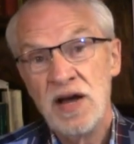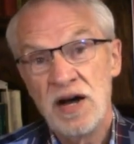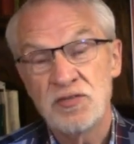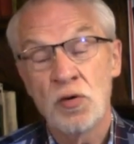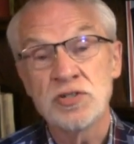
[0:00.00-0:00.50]

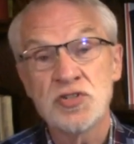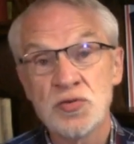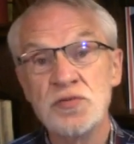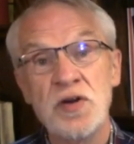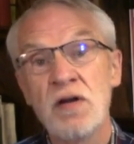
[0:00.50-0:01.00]
of course,
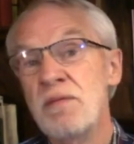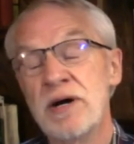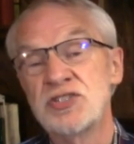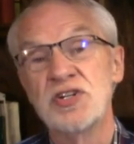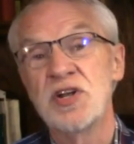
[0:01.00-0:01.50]
threw very
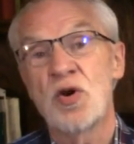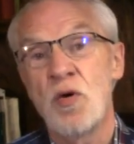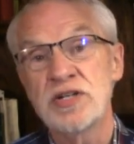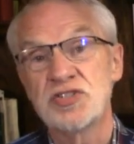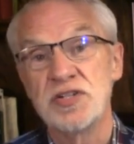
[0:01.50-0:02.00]
much into
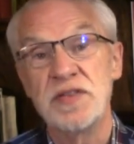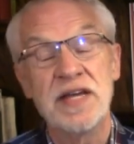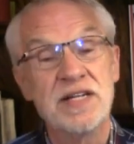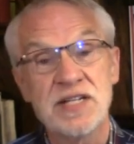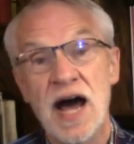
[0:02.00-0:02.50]
question
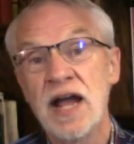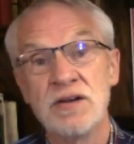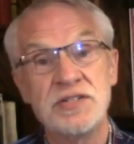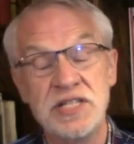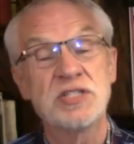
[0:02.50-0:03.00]
the
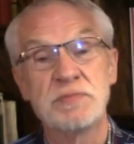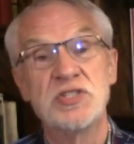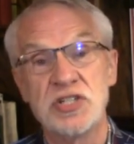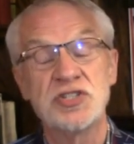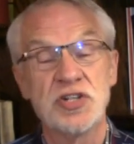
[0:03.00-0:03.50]
entire
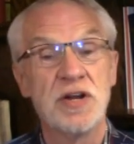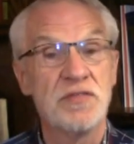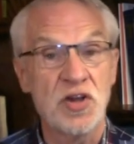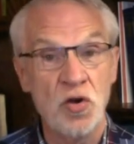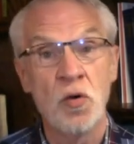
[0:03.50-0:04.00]
disposition
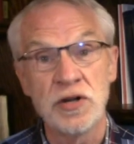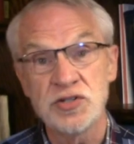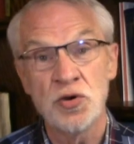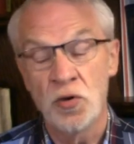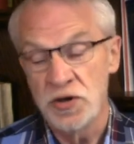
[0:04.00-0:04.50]
of the
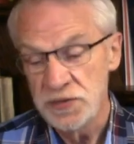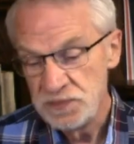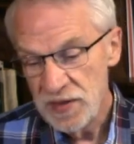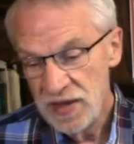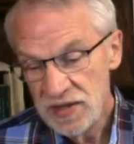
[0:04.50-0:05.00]
court toward
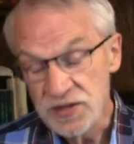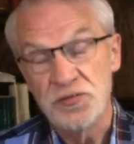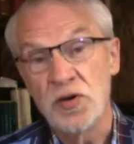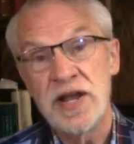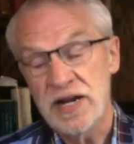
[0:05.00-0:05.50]
the
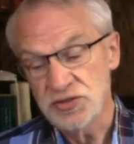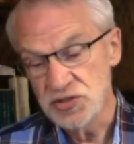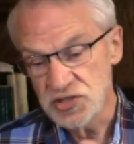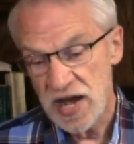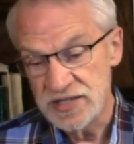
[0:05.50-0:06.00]
free
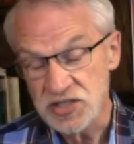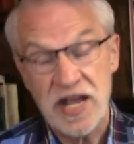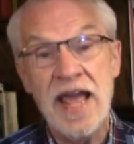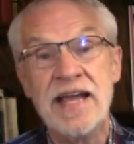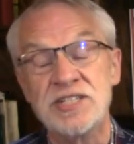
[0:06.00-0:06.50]
exercise
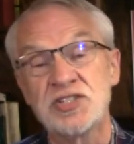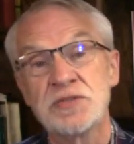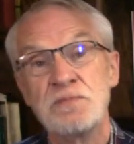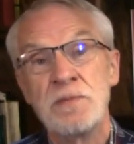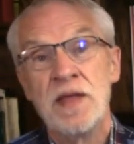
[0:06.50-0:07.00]

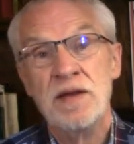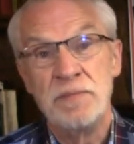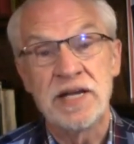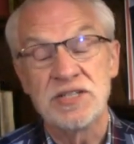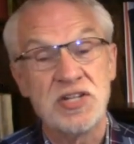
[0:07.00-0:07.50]
case,
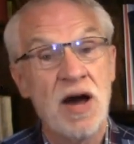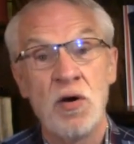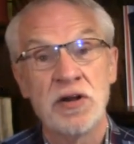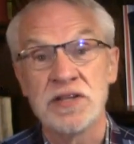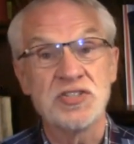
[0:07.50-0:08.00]
because now
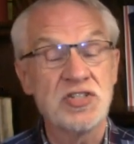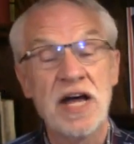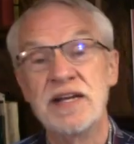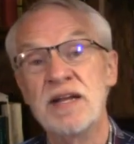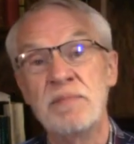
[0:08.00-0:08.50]
all of a
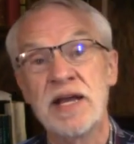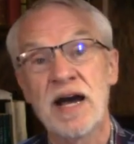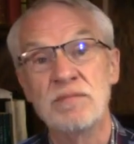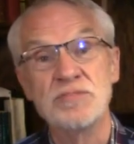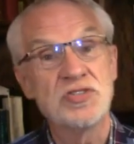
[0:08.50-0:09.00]
sudden it
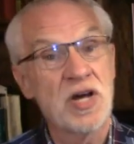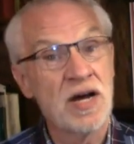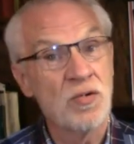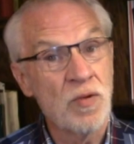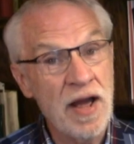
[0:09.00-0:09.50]
becomes
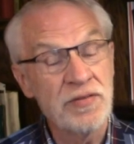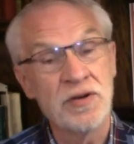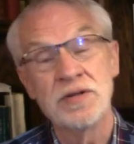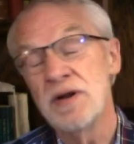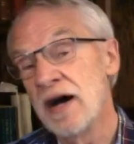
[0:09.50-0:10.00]
a
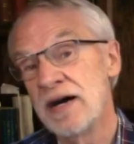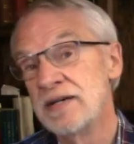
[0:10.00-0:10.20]
rather